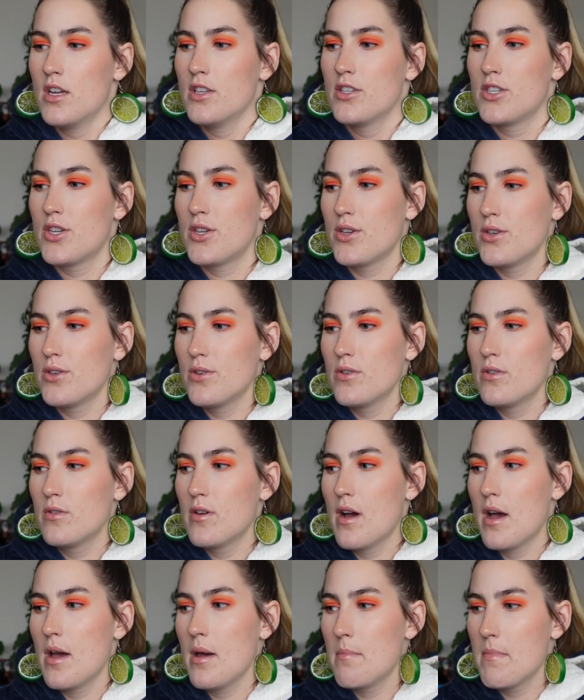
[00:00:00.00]

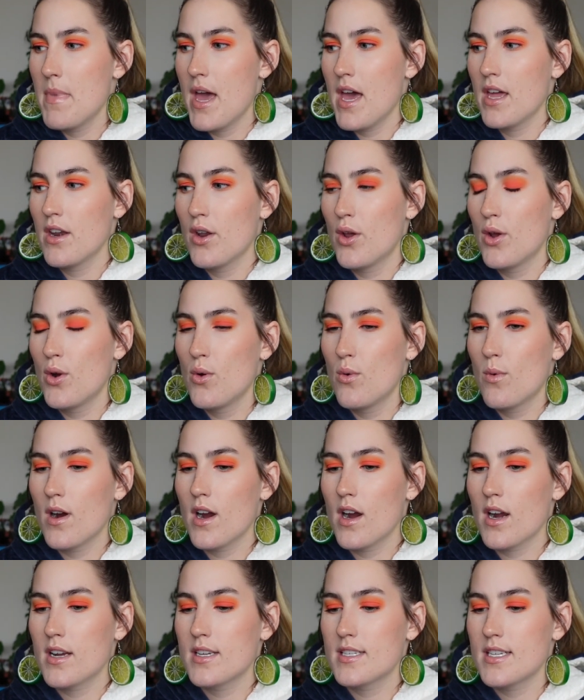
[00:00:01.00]
two men who
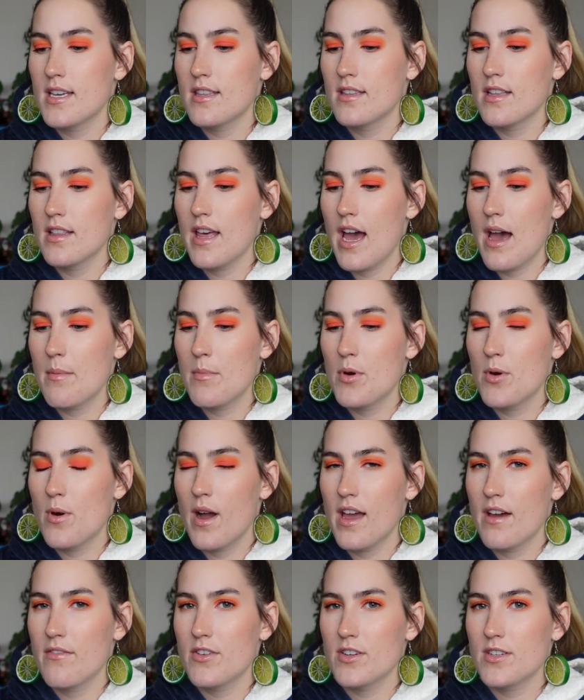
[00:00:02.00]
worked in the lab who
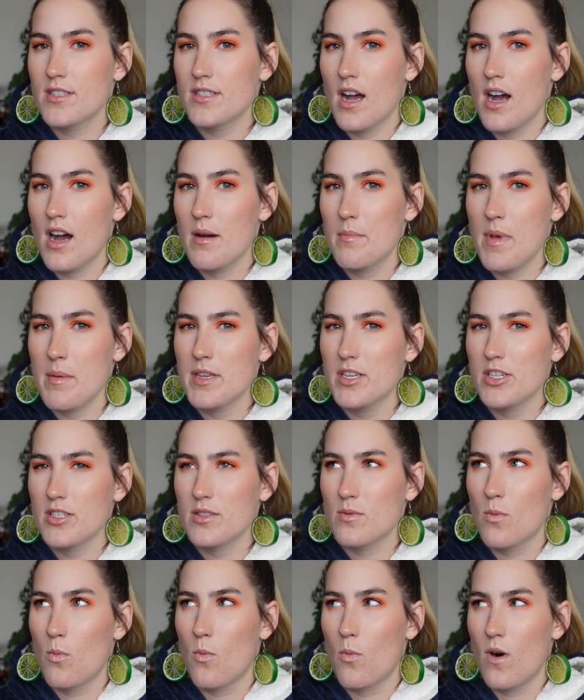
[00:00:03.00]
I ever saw, maybe
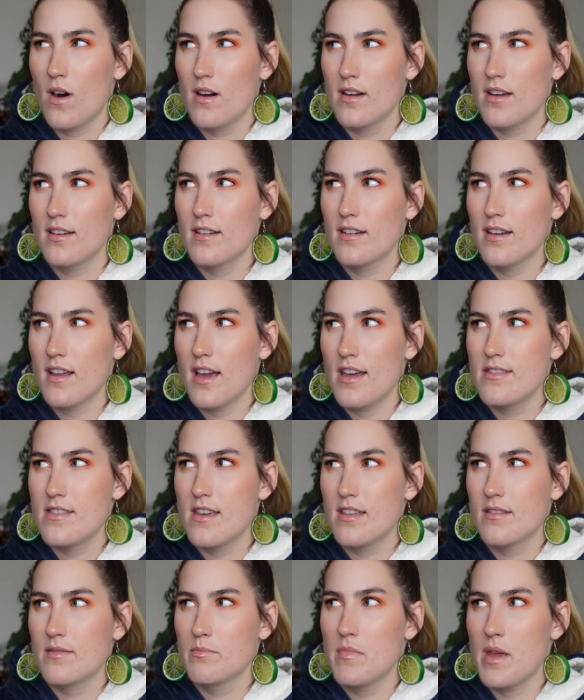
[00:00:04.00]
just one, and
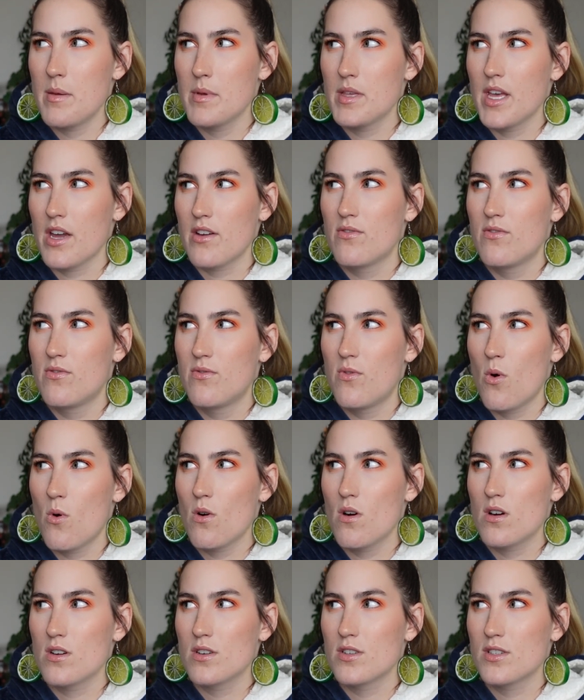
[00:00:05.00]
then maybe like
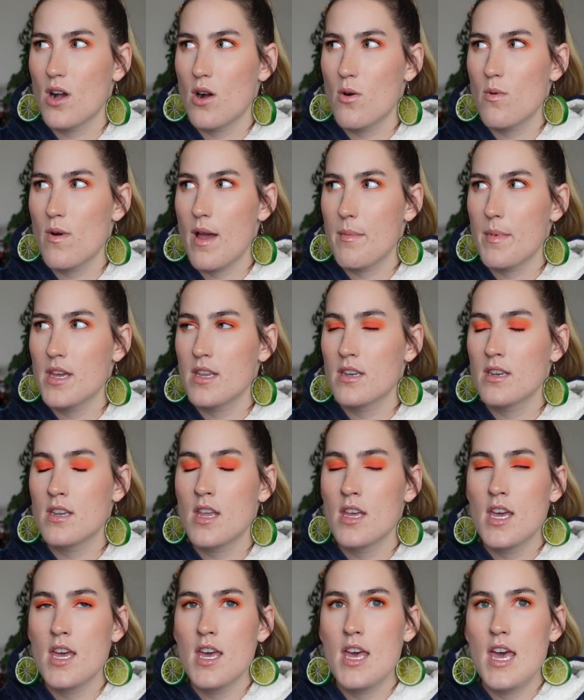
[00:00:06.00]
four or so
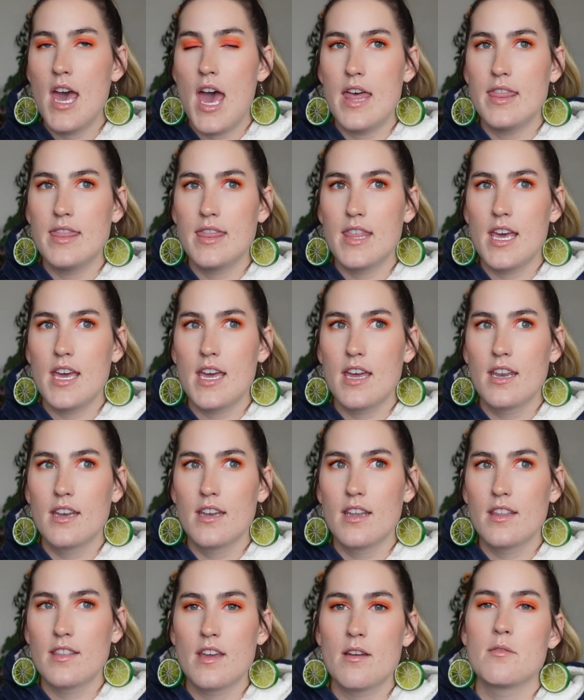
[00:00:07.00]
women. And
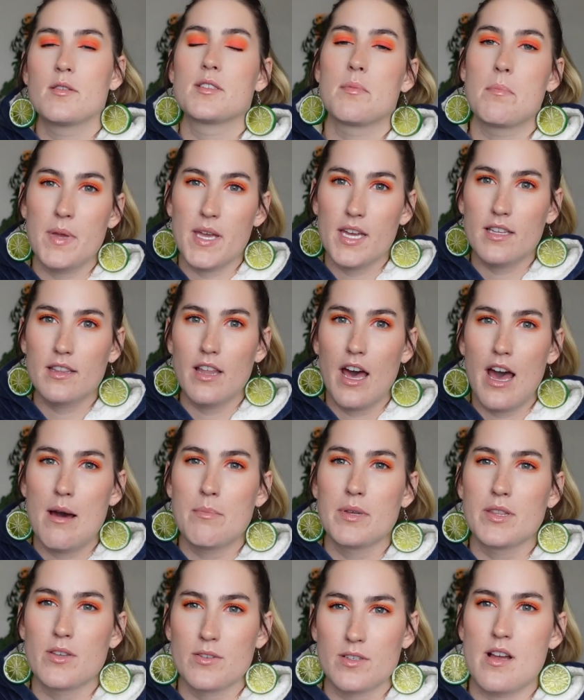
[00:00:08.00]
then it was a big lab,
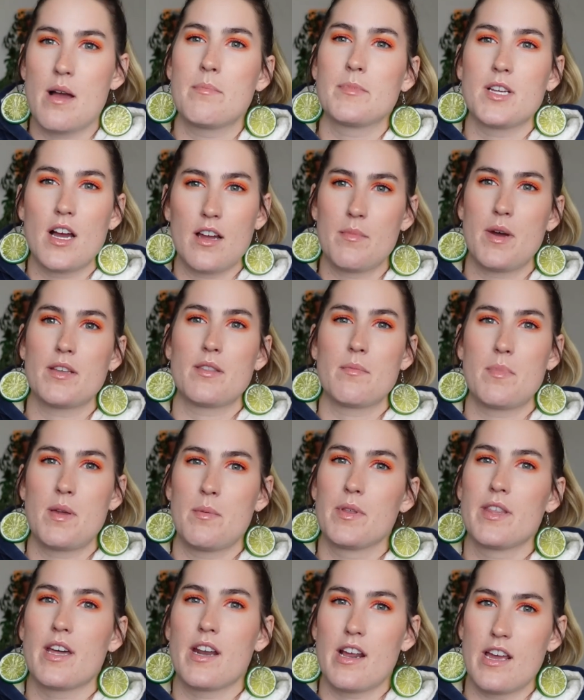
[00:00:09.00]
but those are, I'm talking about the
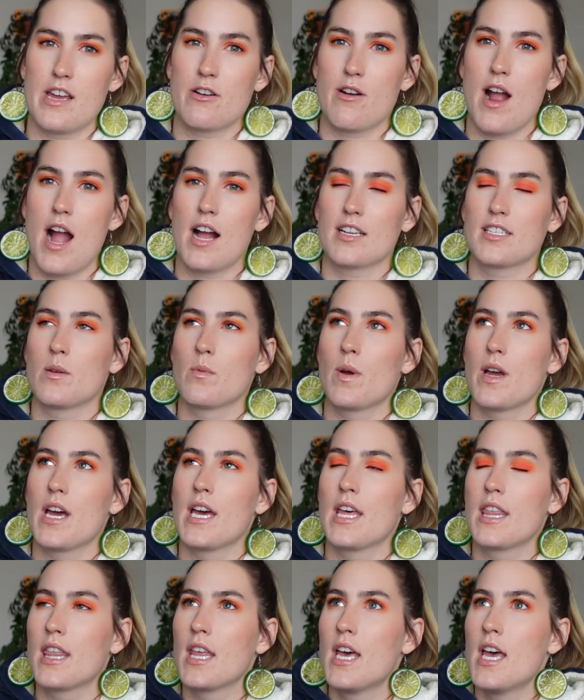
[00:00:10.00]
people that I interacted
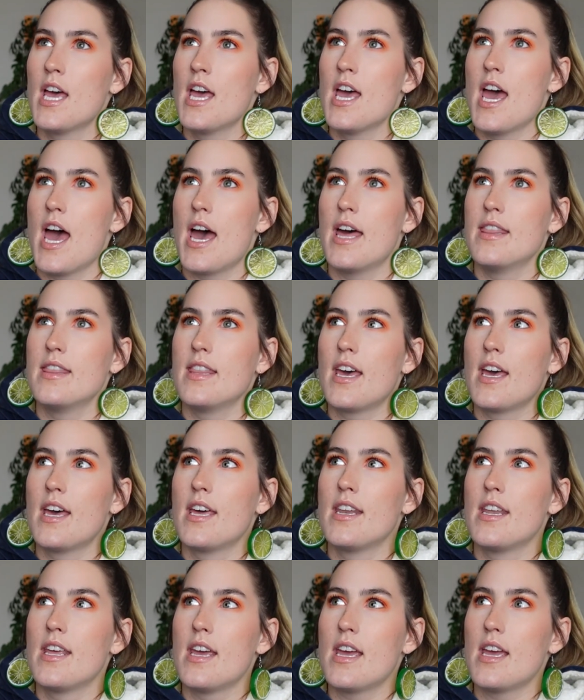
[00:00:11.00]
with. And
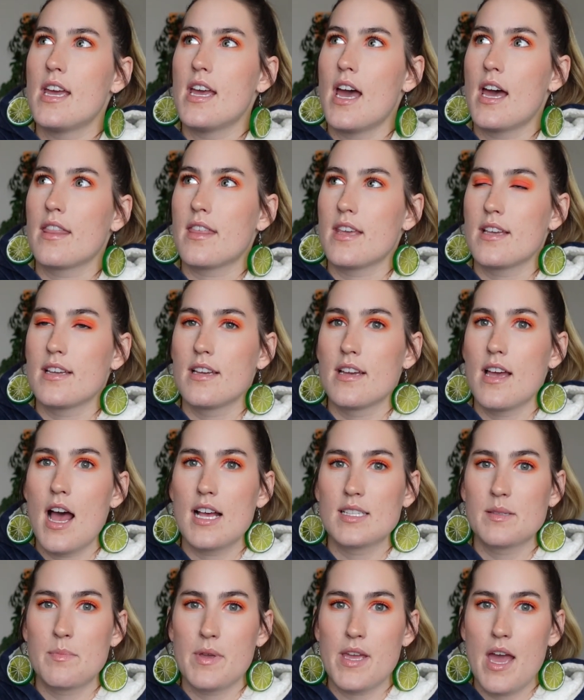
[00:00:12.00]
then at the
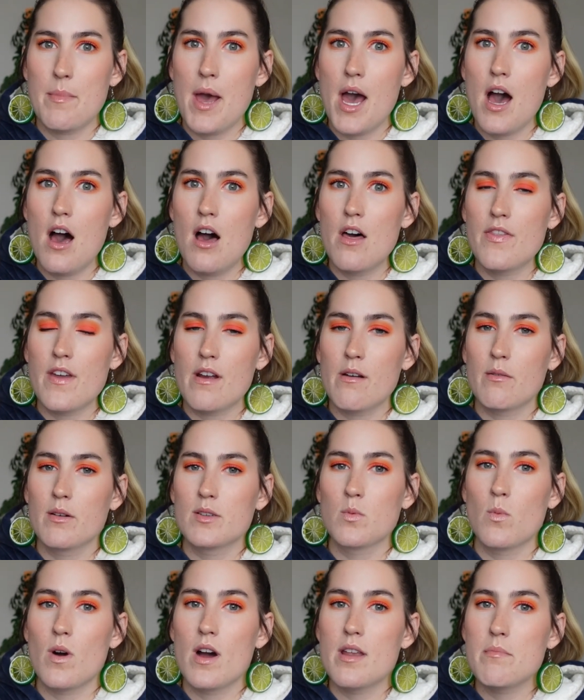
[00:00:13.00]
S B M L, there
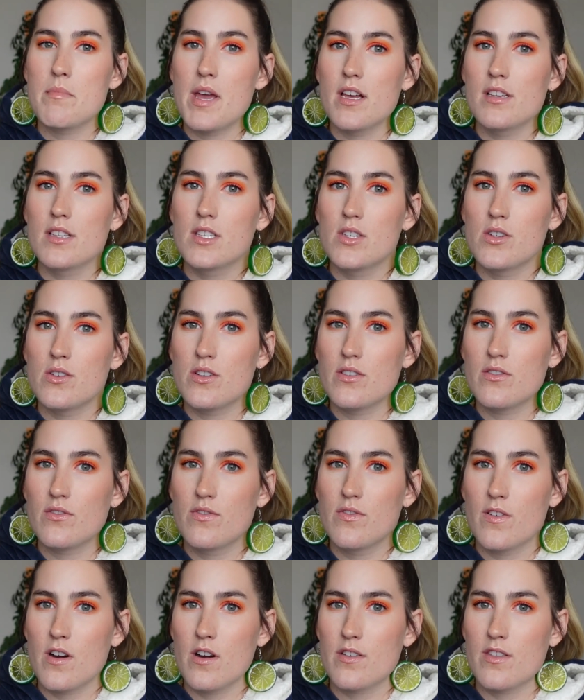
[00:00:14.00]
was one male student
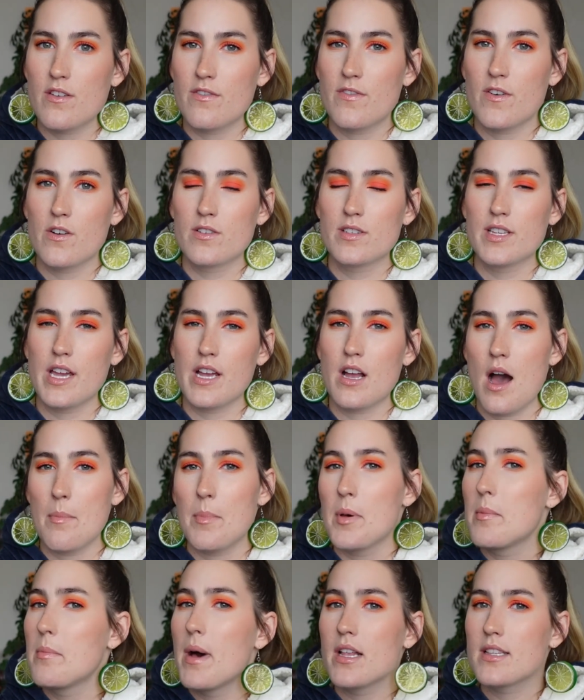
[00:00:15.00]
for the first like
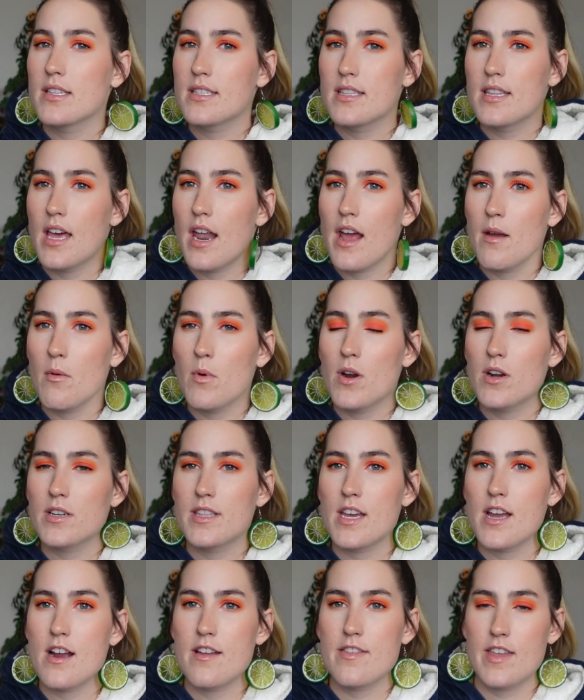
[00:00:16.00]
couple months that I worked
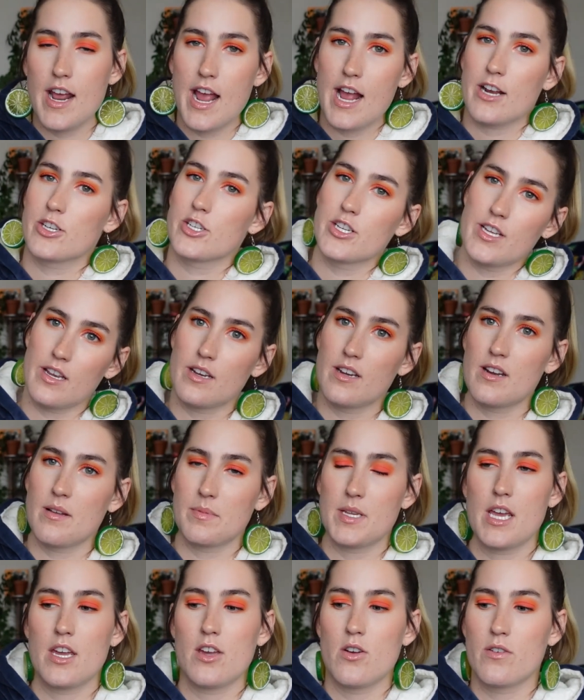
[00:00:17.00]
there, and then I actually ended up
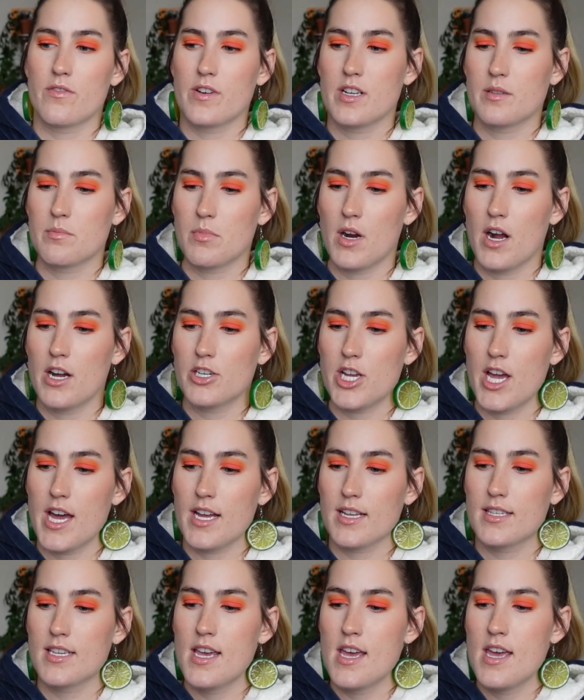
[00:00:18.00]
taking over his
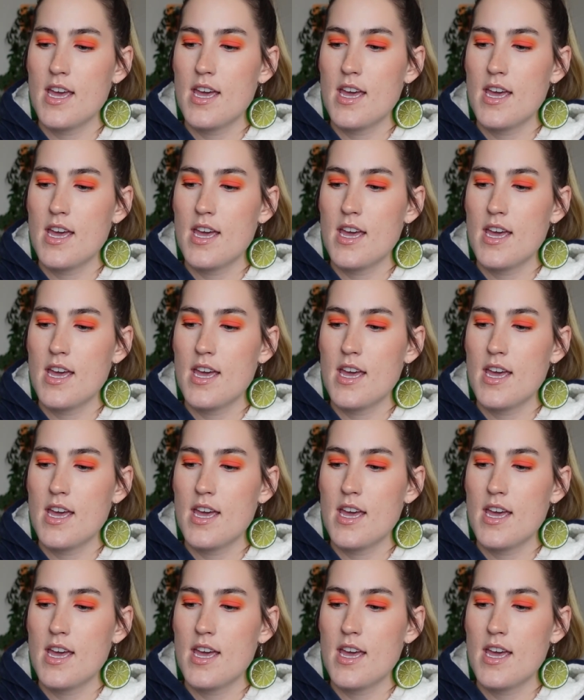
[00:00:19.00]
project.